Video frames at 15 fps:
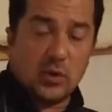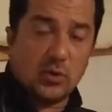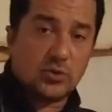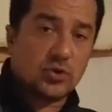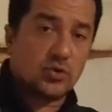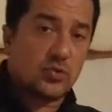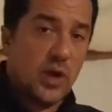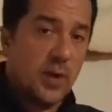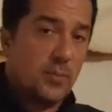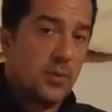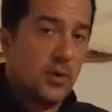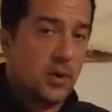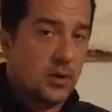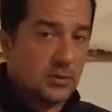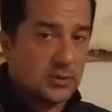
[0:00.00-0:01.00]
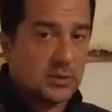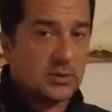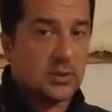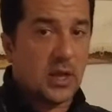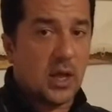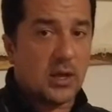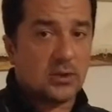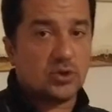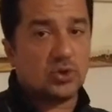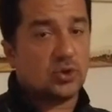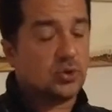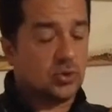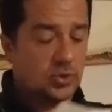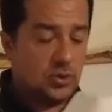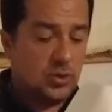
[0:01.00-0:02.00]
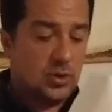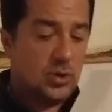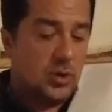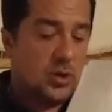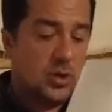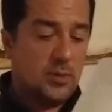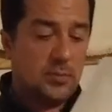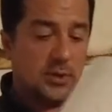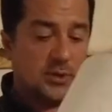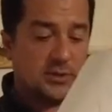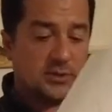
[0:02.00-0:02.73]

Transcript: also wrap around, that should be